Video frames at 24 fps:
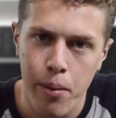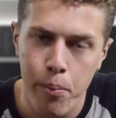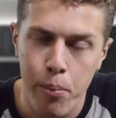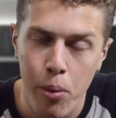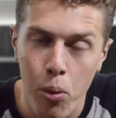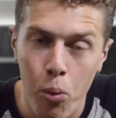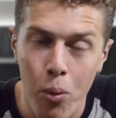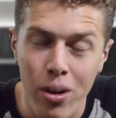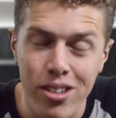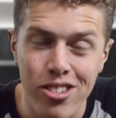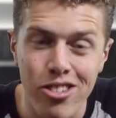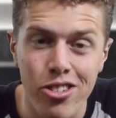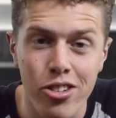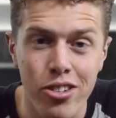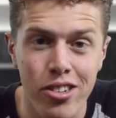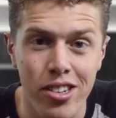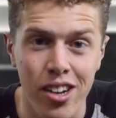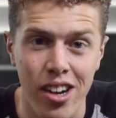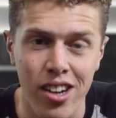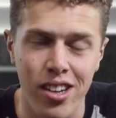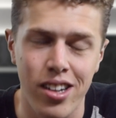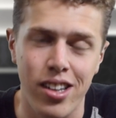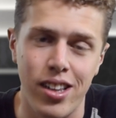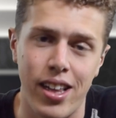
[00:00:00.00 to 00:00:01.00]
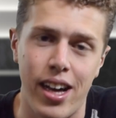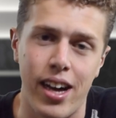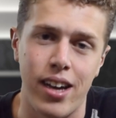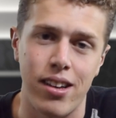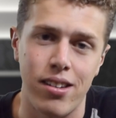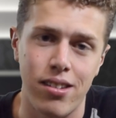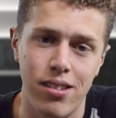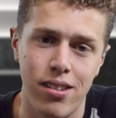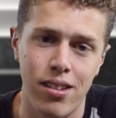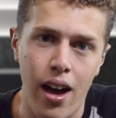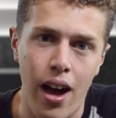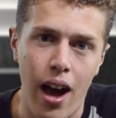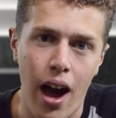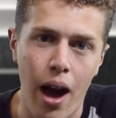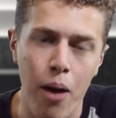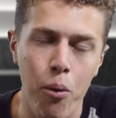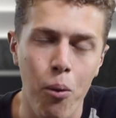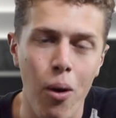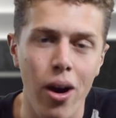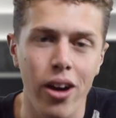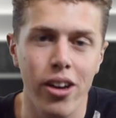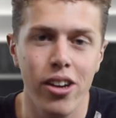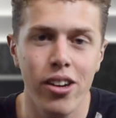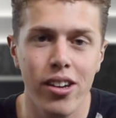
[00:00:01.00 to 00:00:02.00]
But once you're done class, I
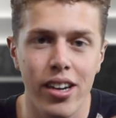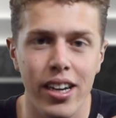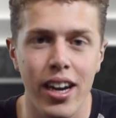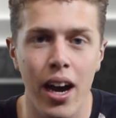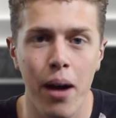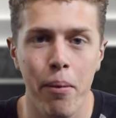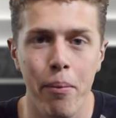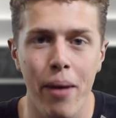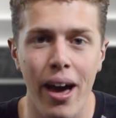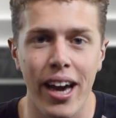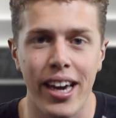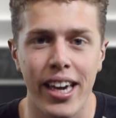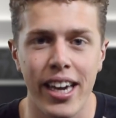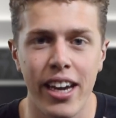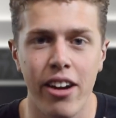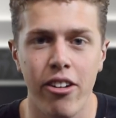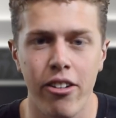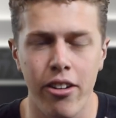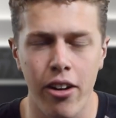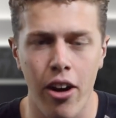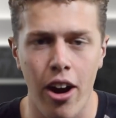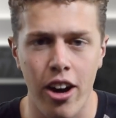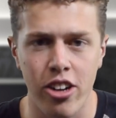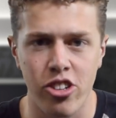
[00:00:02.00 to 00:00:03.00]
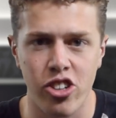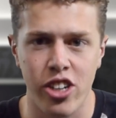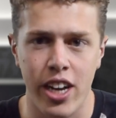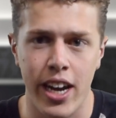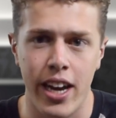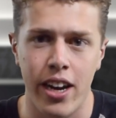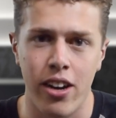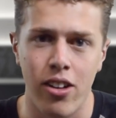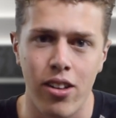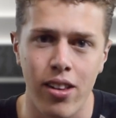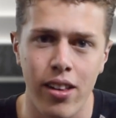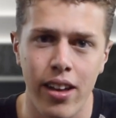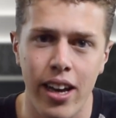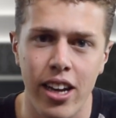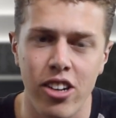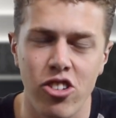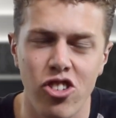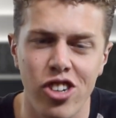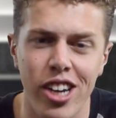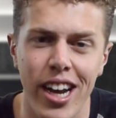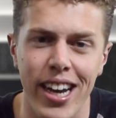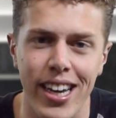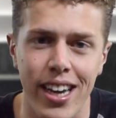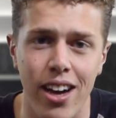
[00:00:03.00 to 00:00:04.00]
want you to come back here to our channel and
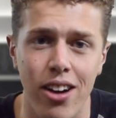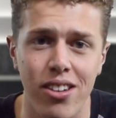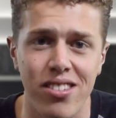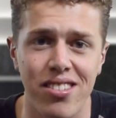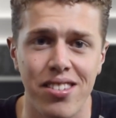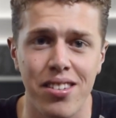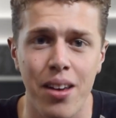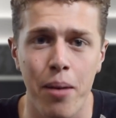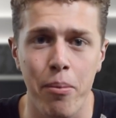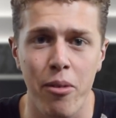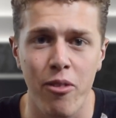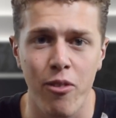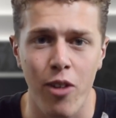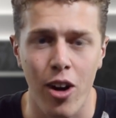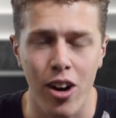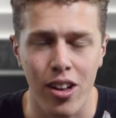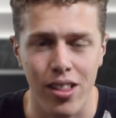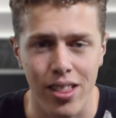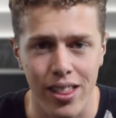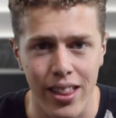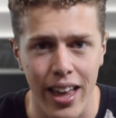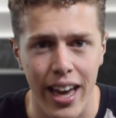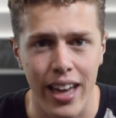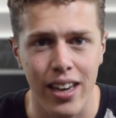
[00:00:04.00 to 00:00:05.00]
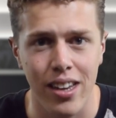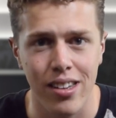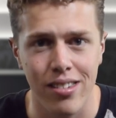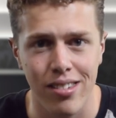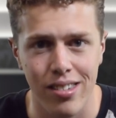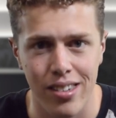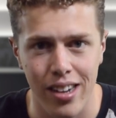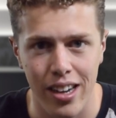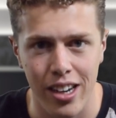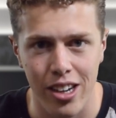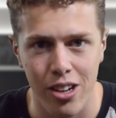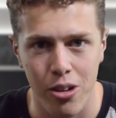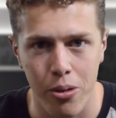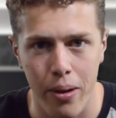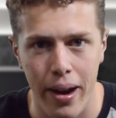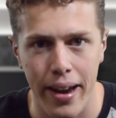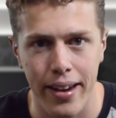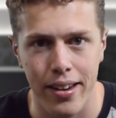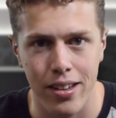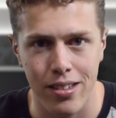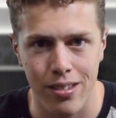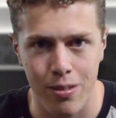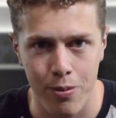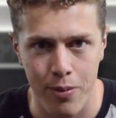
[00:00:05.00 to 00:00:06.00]
check out some of our latest and
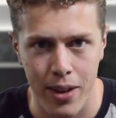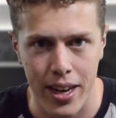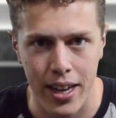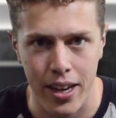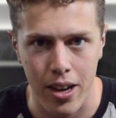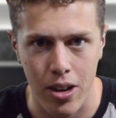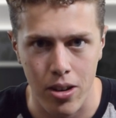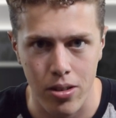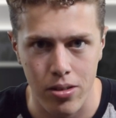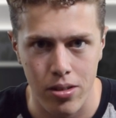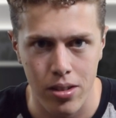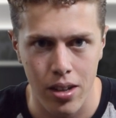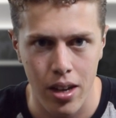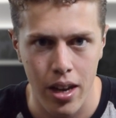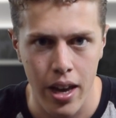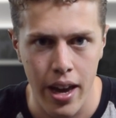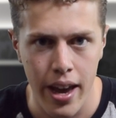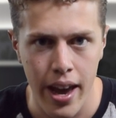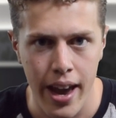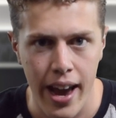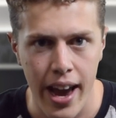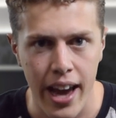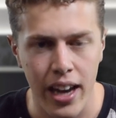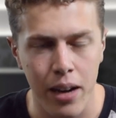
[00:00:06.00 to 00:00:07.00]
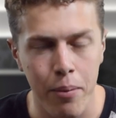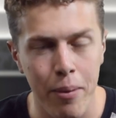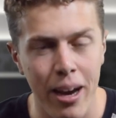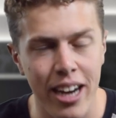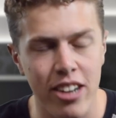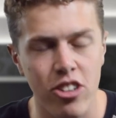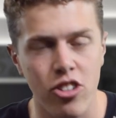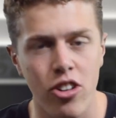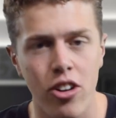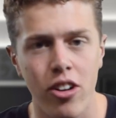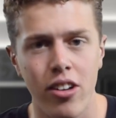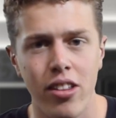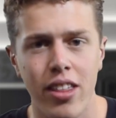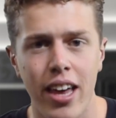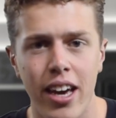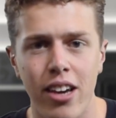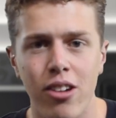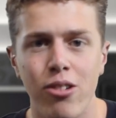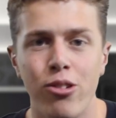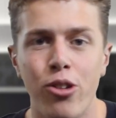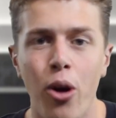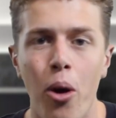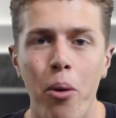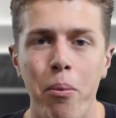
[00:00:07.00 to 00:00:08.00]
greatest videos. And to make sure that
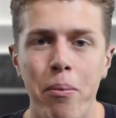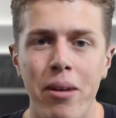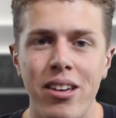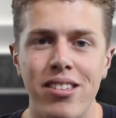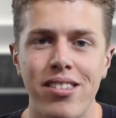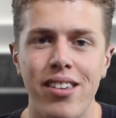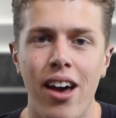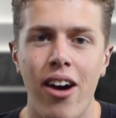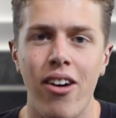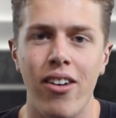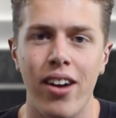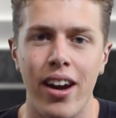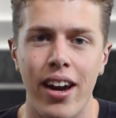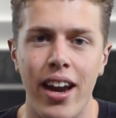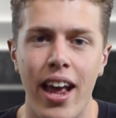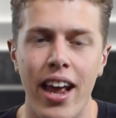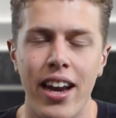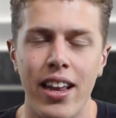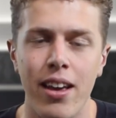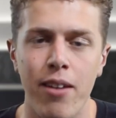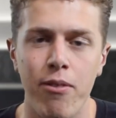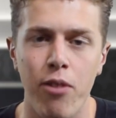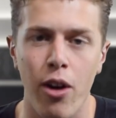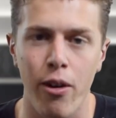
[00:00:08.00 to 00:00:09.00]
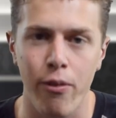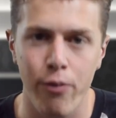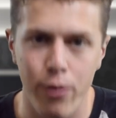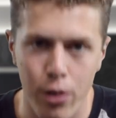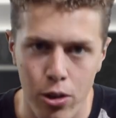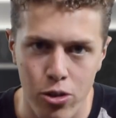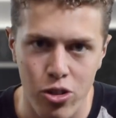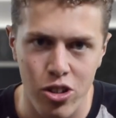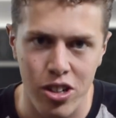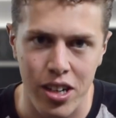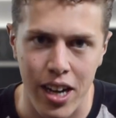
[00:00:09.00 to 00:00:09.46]
you don't miss out on any of our future